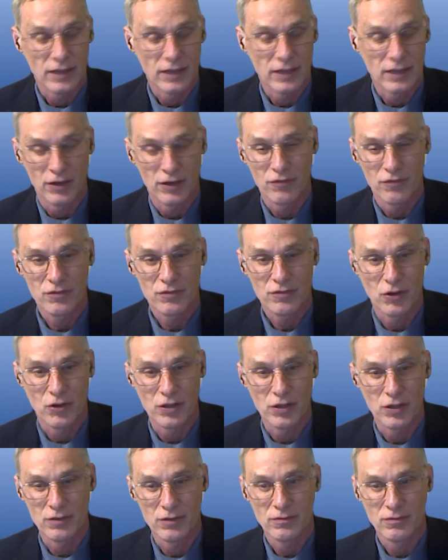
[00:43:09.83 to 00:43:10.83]
I don't know if
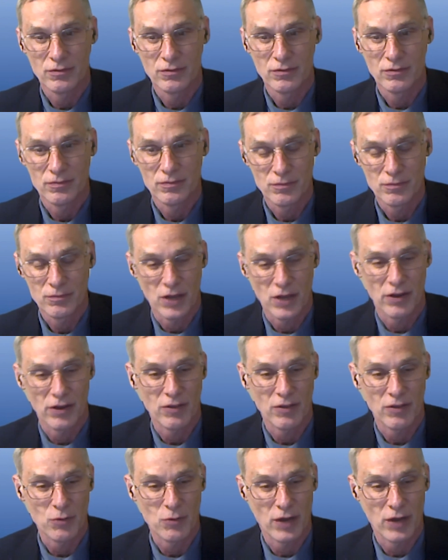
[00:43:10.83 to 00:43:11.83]
Tony, don't have
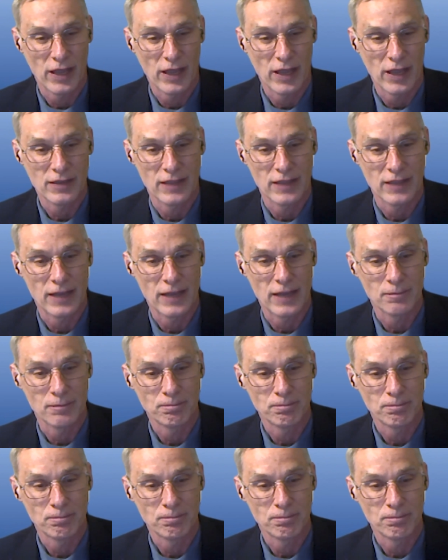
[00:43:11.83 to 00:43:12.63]
any more to add to that.